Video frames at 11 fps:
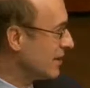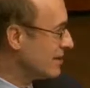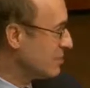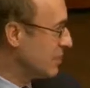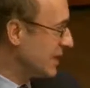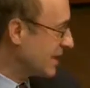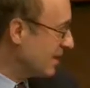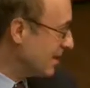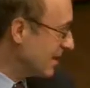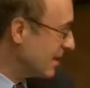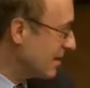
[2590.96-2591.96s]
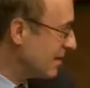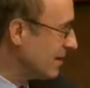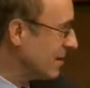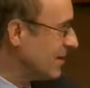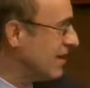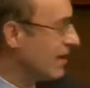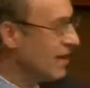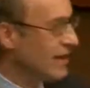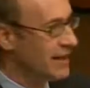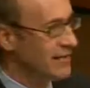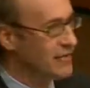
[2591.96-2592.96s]
as particularly in Italy
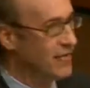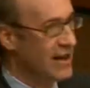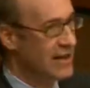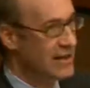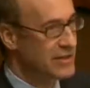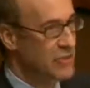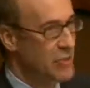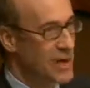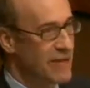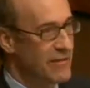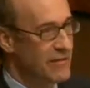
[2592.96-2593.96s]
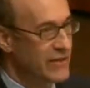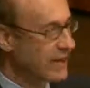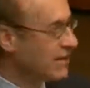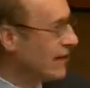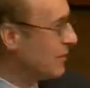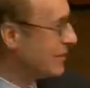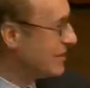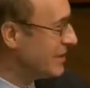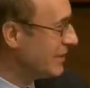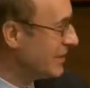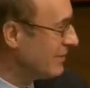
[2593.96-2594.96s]
and in France, we haven't figured out what to
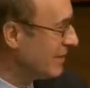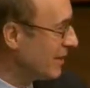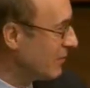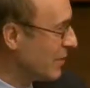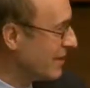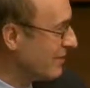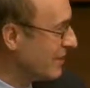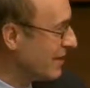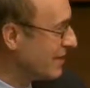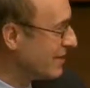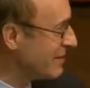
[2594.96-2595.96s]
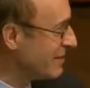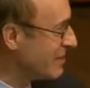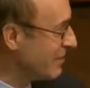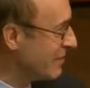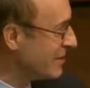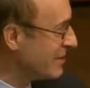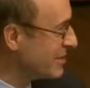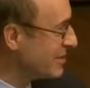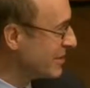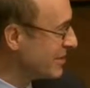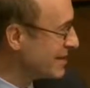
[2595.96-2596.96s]
do with inflation. The Germans
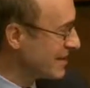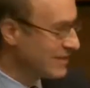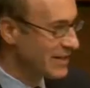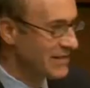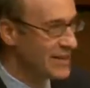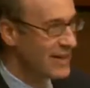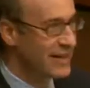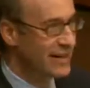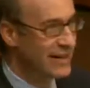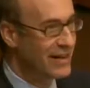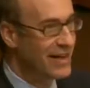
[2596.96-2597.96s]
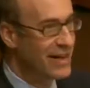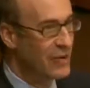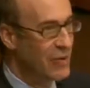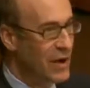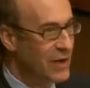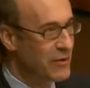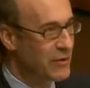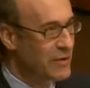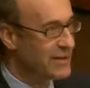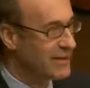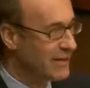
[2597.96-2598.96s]
sure seem to have done it. Why don't
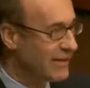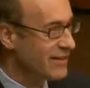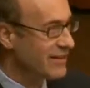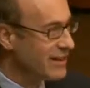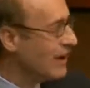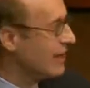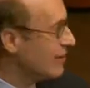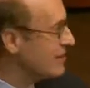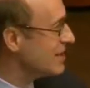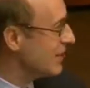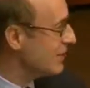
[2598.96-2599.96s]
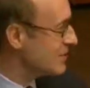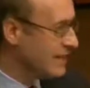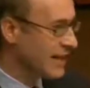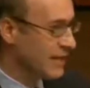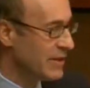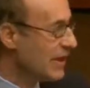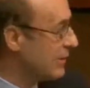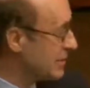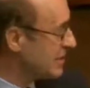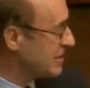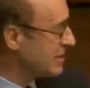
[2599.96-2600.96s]
we just tie ourselves to them? And that
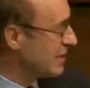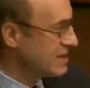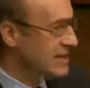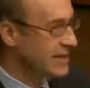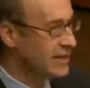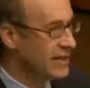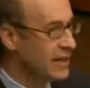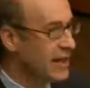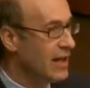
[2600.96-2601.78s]
was the transition.